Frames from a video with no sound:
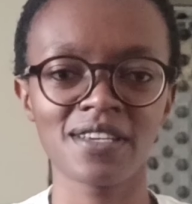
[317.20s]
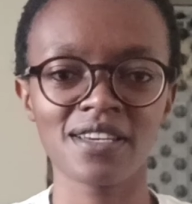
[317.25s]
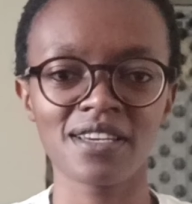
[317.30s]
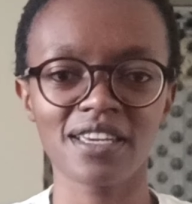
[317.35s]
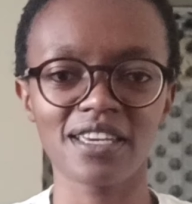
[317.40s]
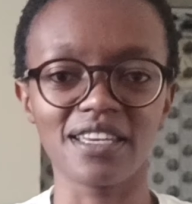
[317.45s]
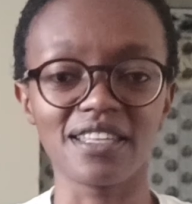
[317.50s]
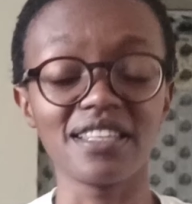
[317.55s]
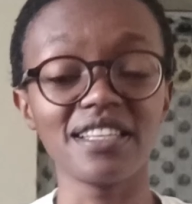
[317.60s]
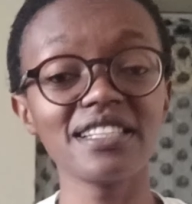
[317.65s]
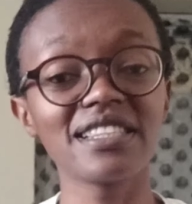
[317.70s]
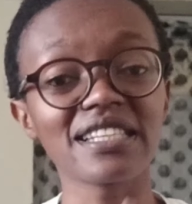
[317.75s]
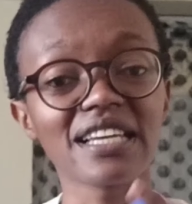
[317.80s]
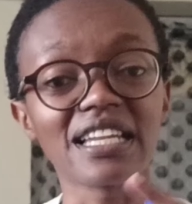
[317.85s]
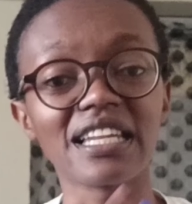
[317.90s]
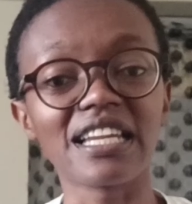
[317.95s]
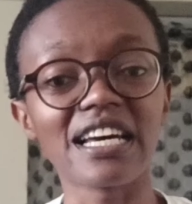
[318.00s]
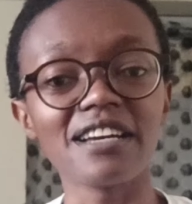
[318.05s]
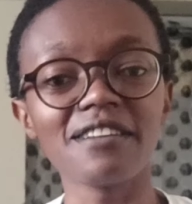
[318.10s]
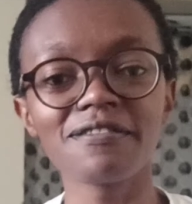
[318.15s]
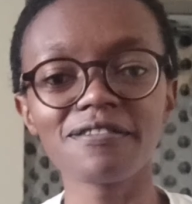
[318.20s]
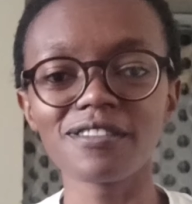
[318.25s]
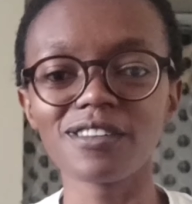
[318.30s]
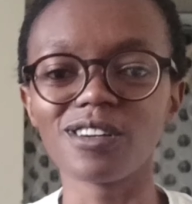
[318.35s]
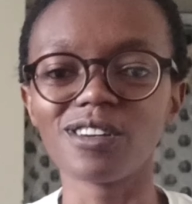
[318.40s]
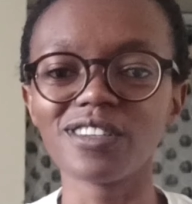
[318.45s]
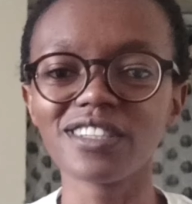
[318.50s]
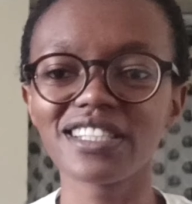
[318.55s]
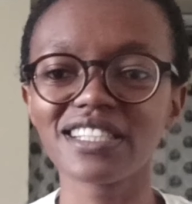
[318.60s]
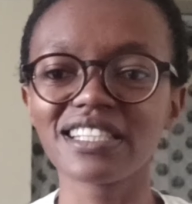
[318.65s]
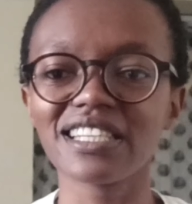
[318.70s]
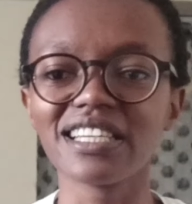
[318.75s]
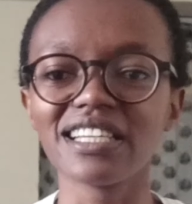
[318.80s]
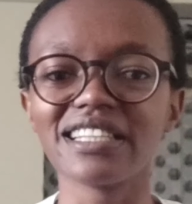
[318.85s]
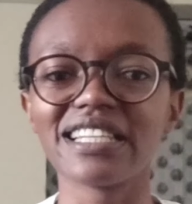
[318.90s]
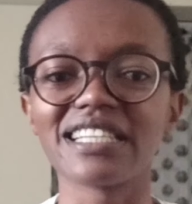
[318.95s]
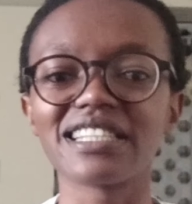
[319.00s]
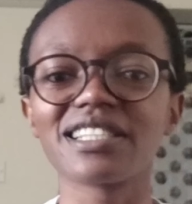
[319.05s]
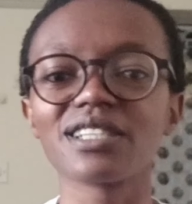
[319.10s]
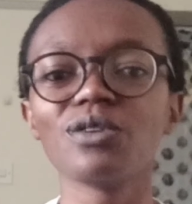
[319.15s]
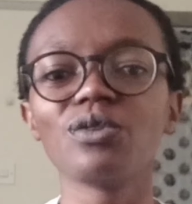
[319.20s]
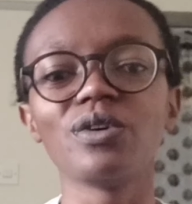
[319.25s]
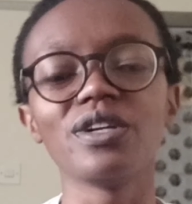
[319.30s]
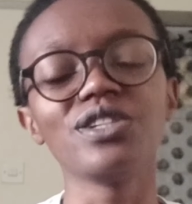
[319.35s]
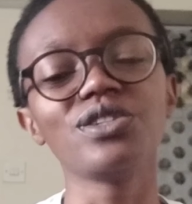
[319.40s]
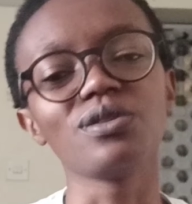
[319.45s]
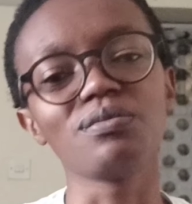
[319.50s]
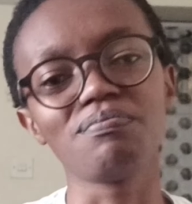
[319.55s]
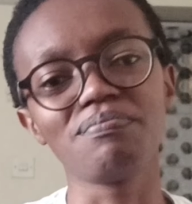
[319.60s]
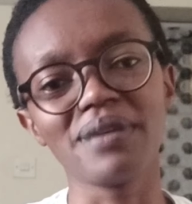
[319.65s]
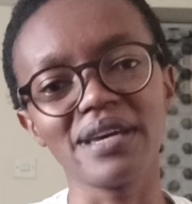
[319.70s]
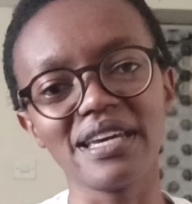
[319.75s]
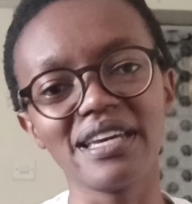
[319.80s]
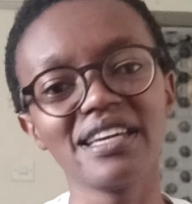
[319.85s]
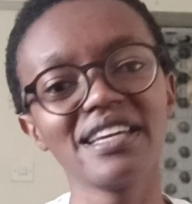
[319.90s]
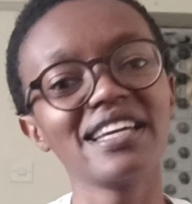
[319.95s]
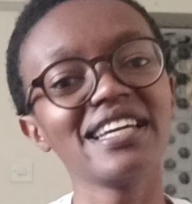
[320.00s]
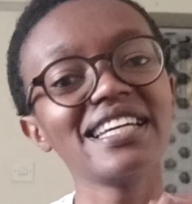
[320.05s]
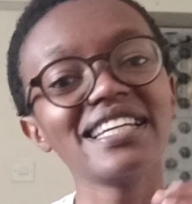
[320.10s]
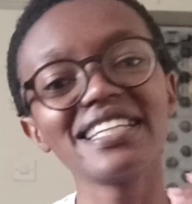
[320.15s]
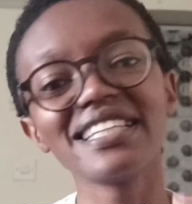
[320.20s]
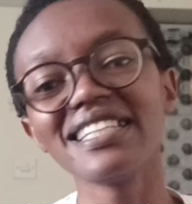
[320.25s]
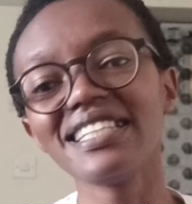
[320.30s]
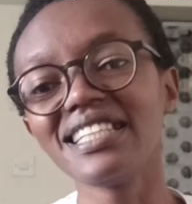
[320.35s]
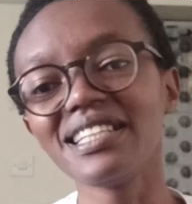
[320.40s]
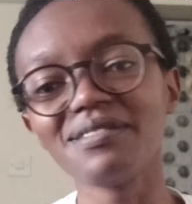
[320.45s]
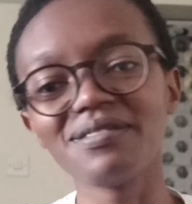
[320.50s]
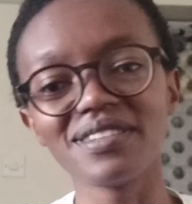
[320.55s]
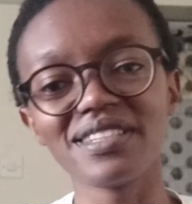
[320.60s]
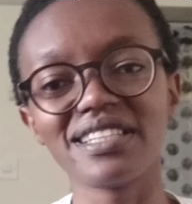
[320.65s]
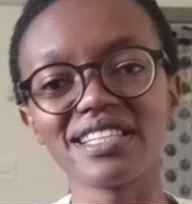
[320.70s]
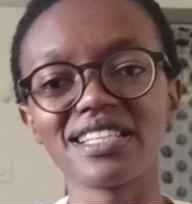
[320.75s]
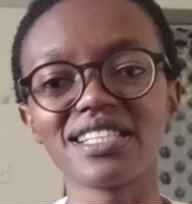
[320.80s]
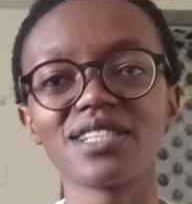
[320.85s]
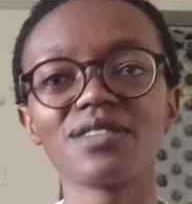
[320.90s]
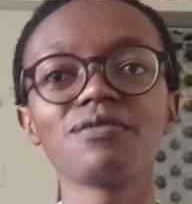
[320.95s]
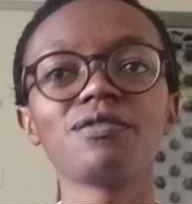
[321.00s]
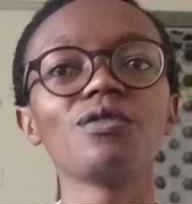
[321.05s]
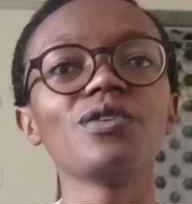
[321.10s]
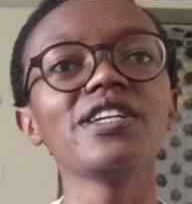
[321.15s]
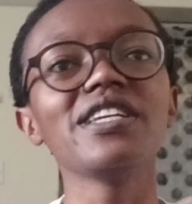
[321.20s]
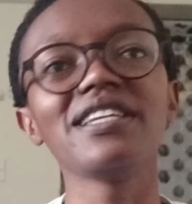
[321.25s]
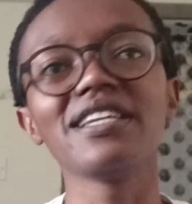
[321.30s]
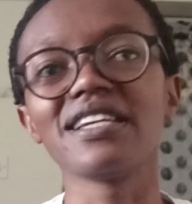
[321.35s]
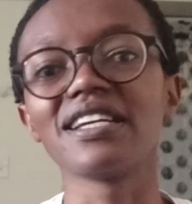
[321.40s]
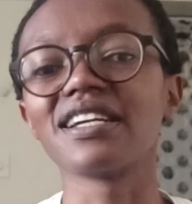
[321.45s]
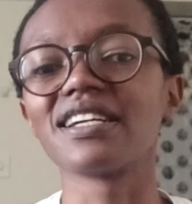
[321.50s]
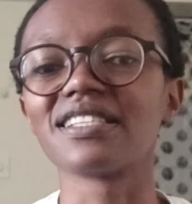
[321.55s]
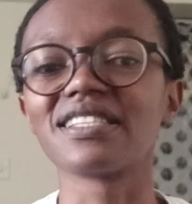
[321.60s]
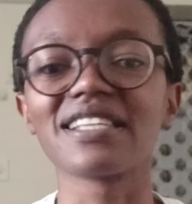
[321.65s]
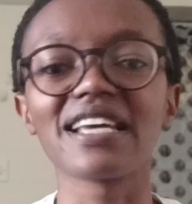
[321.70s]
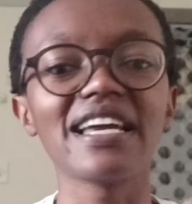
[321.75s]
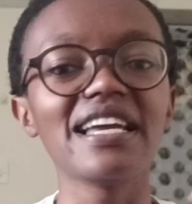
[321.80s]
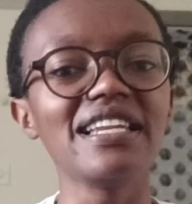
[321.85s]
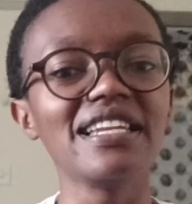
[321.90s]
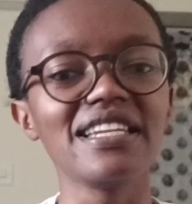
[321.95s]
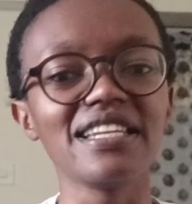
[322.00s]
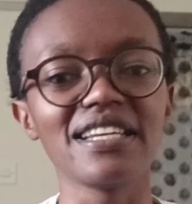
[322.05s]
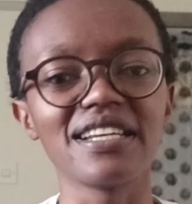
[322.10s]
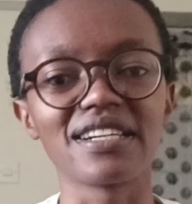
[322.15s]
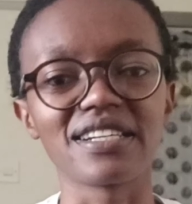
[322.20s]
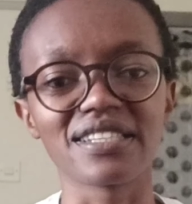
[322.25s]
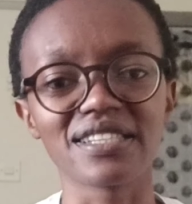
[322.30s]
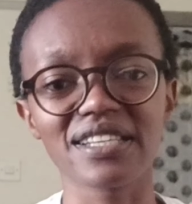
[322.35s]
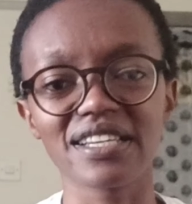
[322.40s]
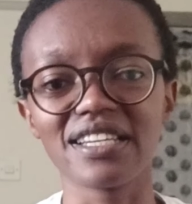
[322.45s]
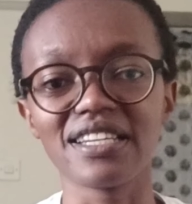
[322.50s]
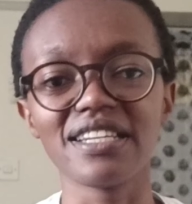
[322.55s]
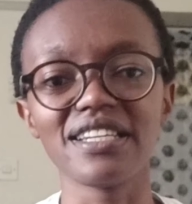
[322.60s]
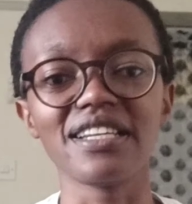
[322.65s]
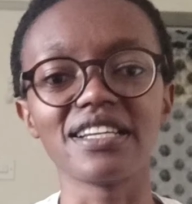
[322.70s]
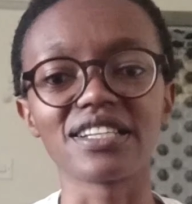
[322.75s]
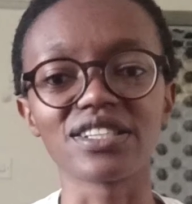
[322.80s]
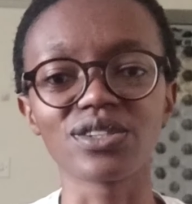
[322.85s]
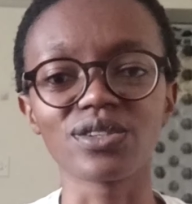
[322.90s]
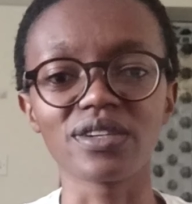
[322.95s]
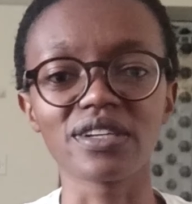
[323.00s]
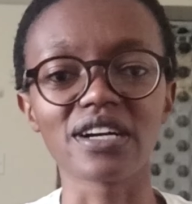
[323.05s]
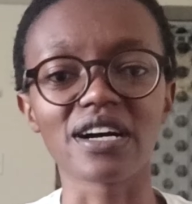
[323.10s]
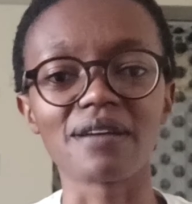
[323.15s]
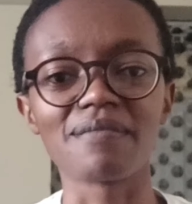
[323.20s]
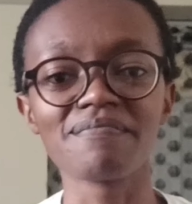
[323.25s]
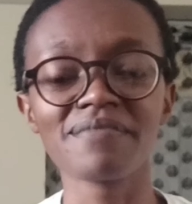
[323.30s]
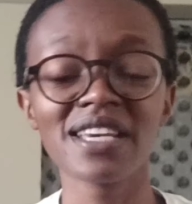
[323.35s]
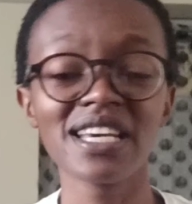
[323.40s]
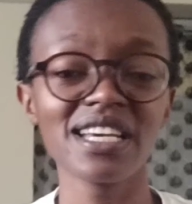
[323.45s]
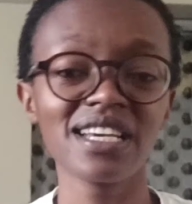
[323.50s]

Okay, it's a lifelong skill that's going to pay dividends for years and years and years to come.